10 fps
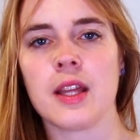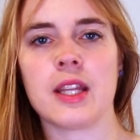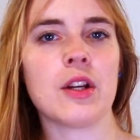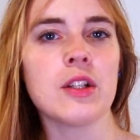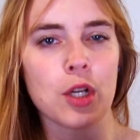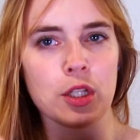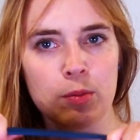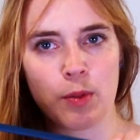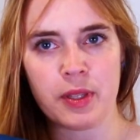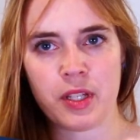they're not
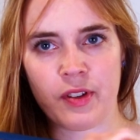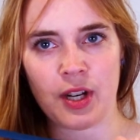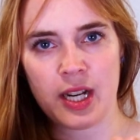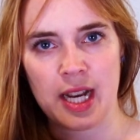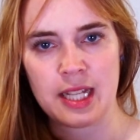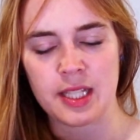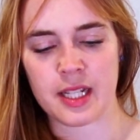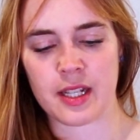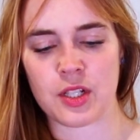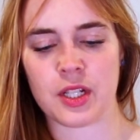adjustable, but they're very
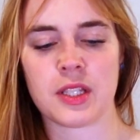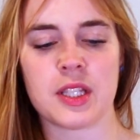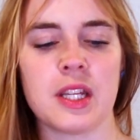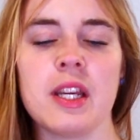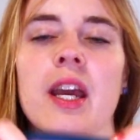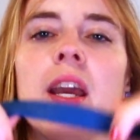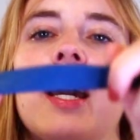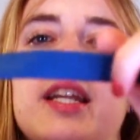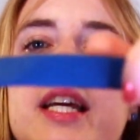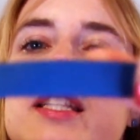elastic, as you can see.
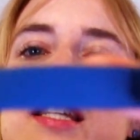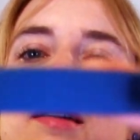And again,